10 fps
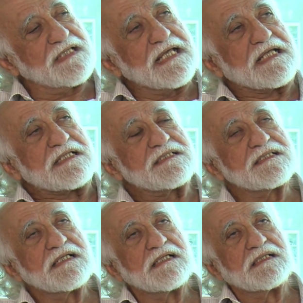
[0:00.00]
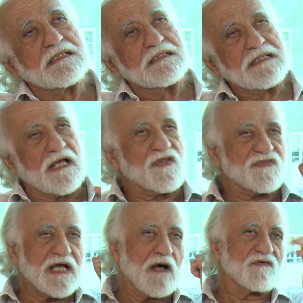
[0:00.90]
needs. Now, the
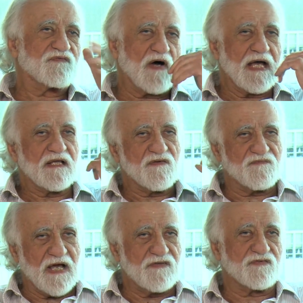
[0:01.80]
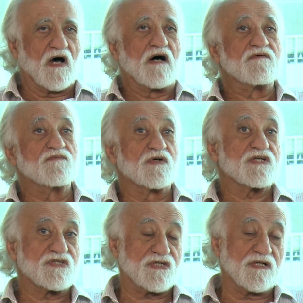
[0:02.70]
thing I was flying in the face of,
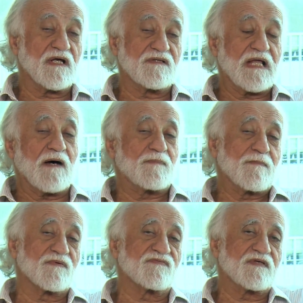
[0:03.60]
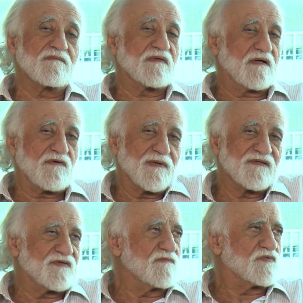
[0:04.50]
which is, and now everybody
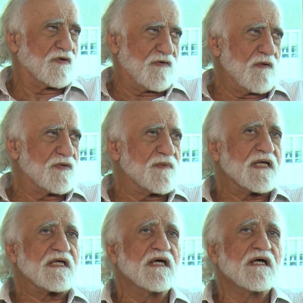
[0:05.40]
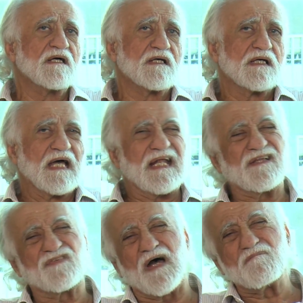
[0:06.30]
seems to agree with me, and
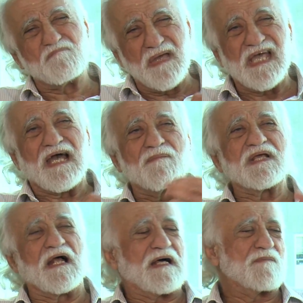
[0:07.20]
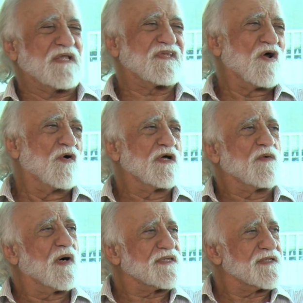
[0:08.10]
it's not me, I mean, I'm not the only
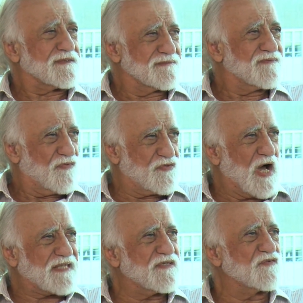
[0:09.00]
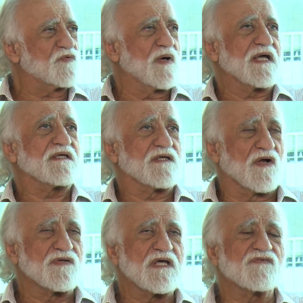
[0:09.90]
one that thought this way, you
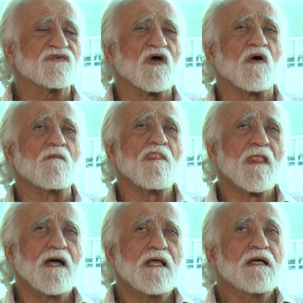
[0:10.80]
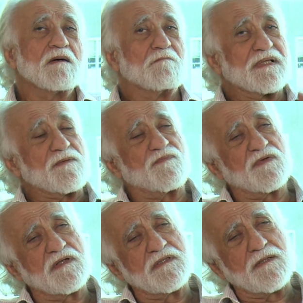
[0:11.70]
know, years ago, but
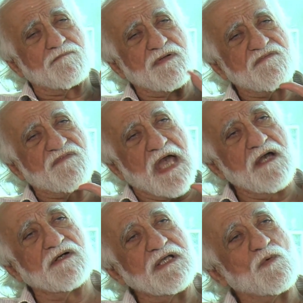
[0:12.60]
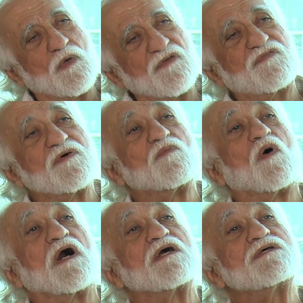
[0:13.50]
the prevailing wisdom
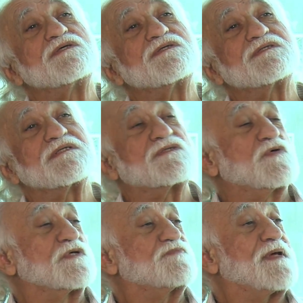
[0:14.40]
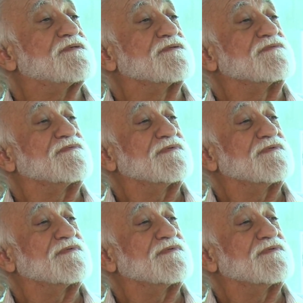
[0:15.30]
was too expensive.